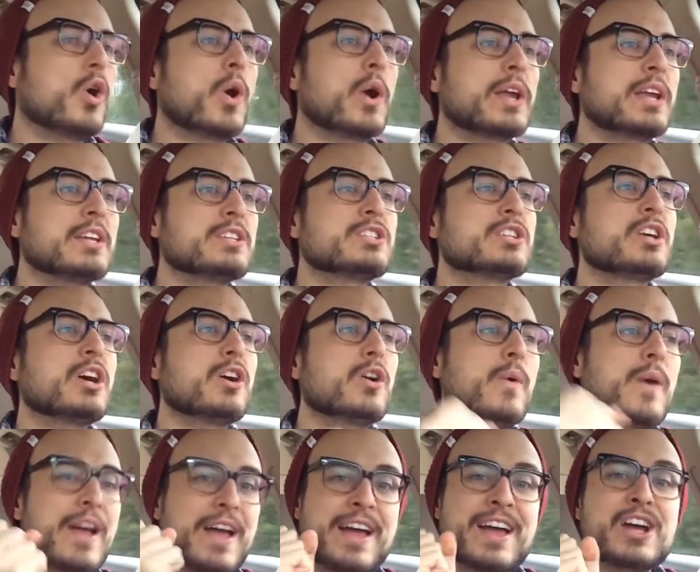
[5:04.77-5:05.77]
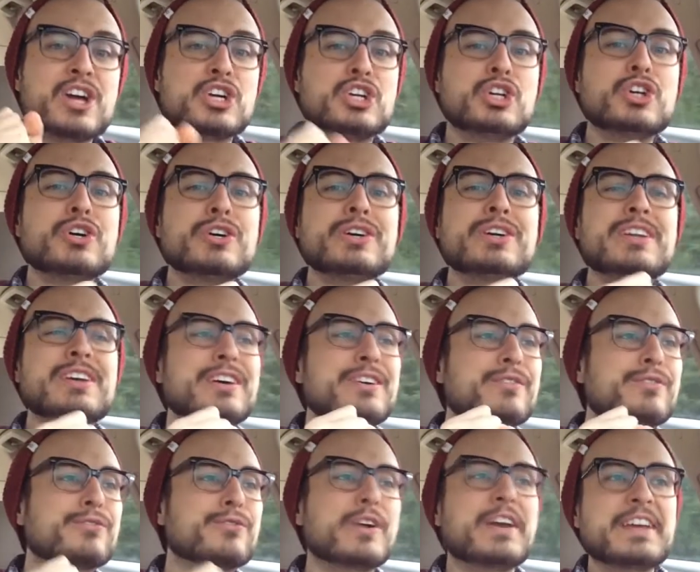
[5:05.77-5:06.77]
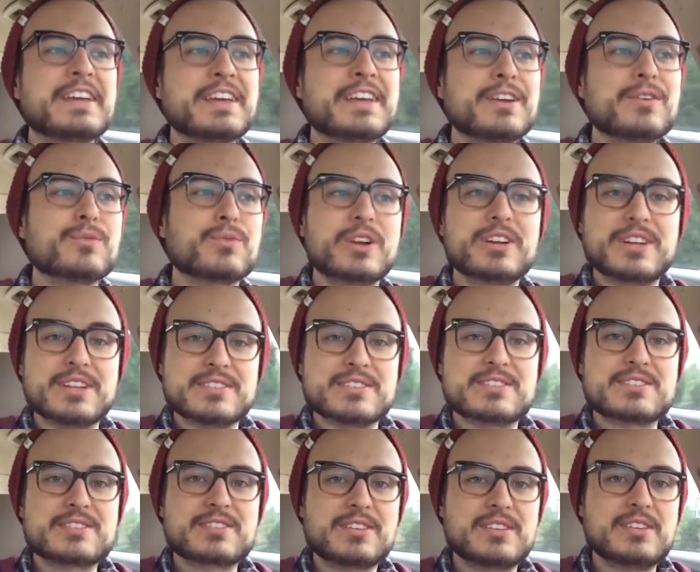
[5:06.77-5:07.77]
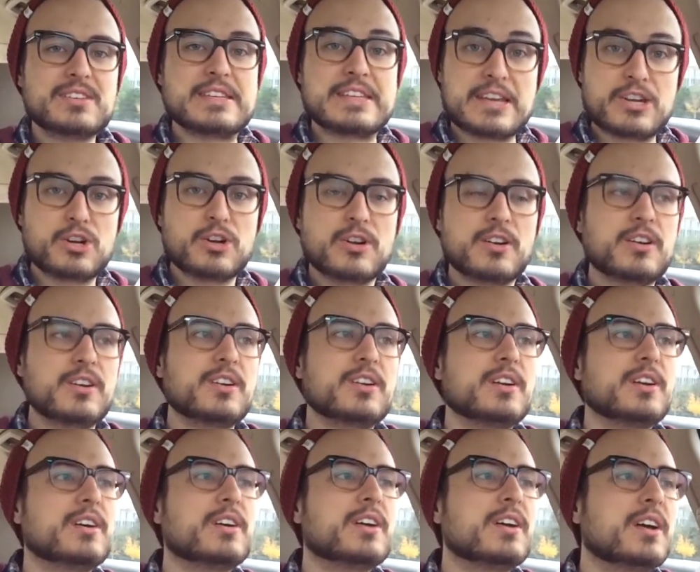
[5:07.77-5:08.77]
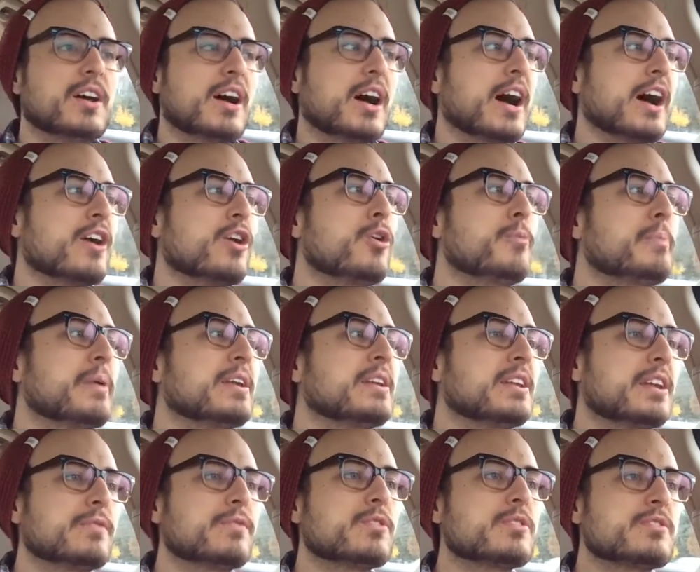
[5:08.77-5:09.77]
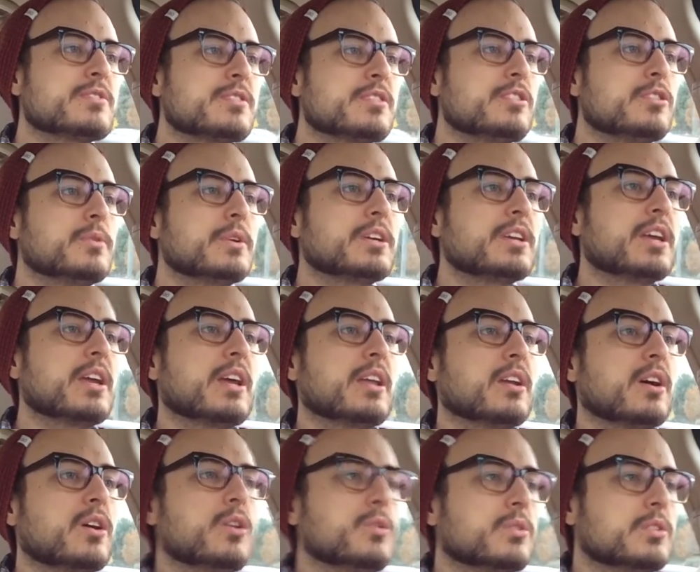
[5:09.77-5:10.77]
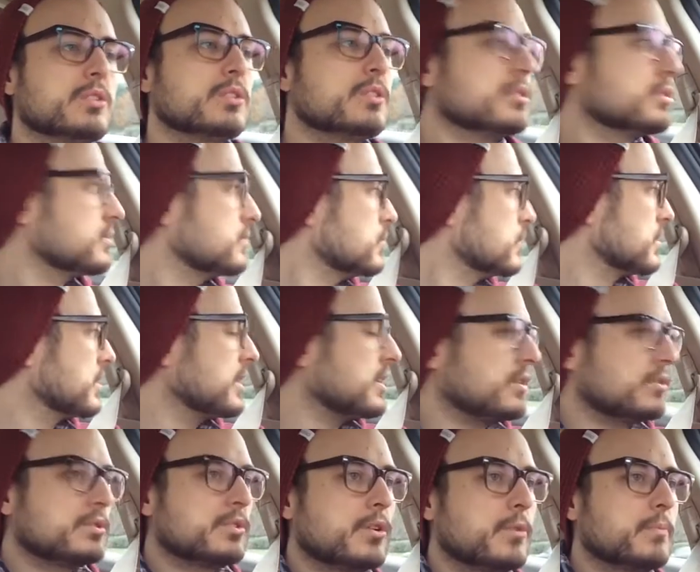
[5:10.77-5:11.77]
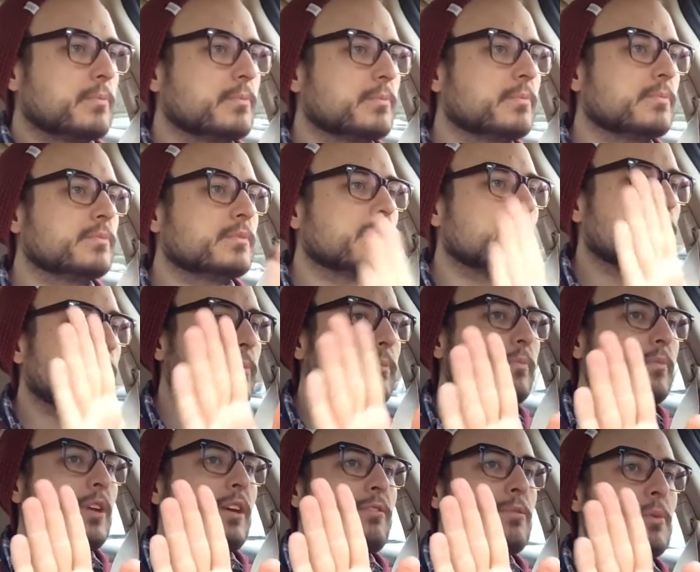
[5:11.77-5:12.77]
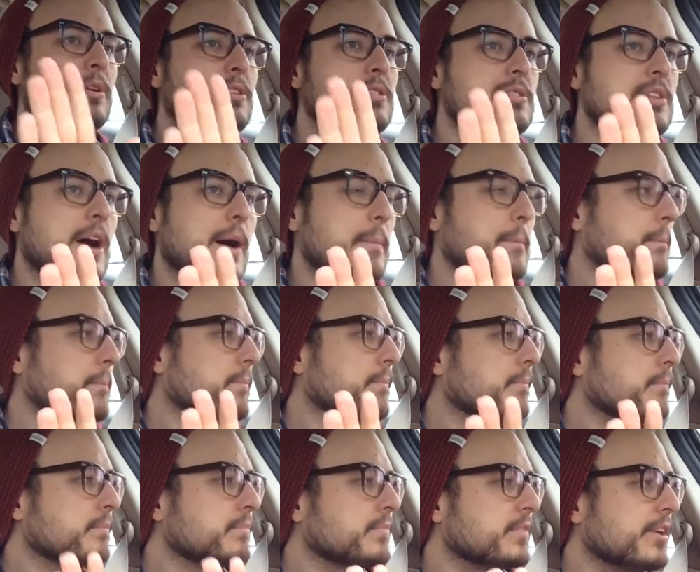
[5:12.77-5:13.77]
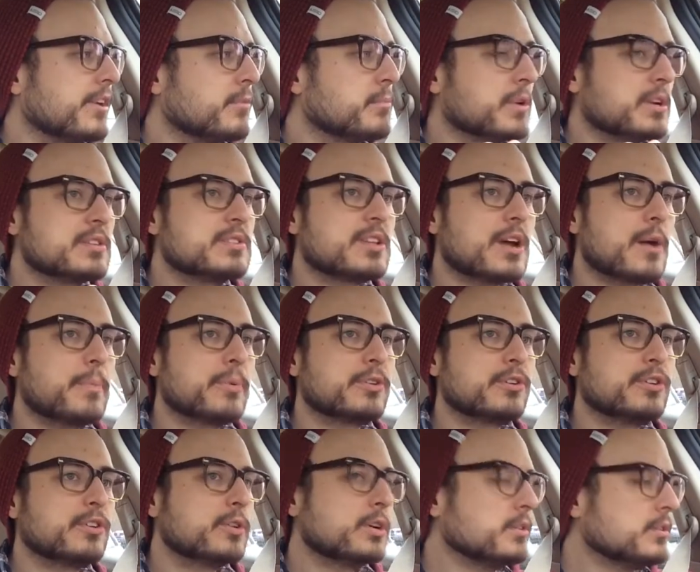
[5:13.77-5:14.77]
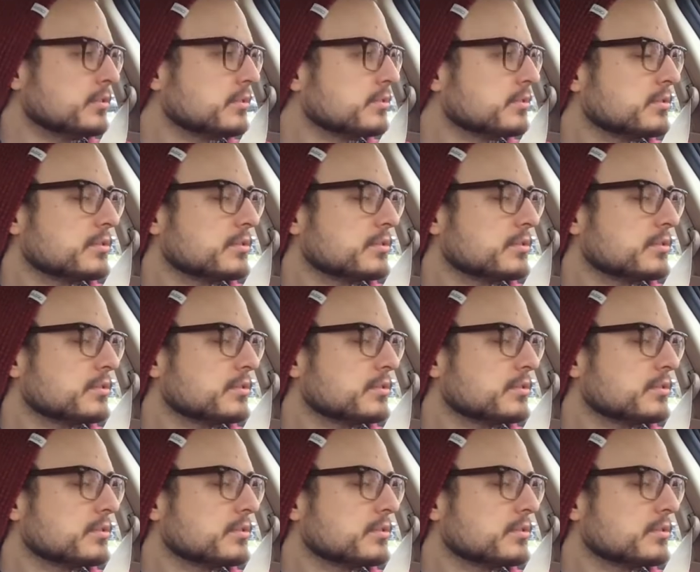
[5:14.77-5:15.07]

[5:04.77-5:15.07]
or I get to go, good freaking riddance, year I hope I never see you again. Oh, good lord, hey, don't, nope, everybody stop. Everybody stop what they're doing.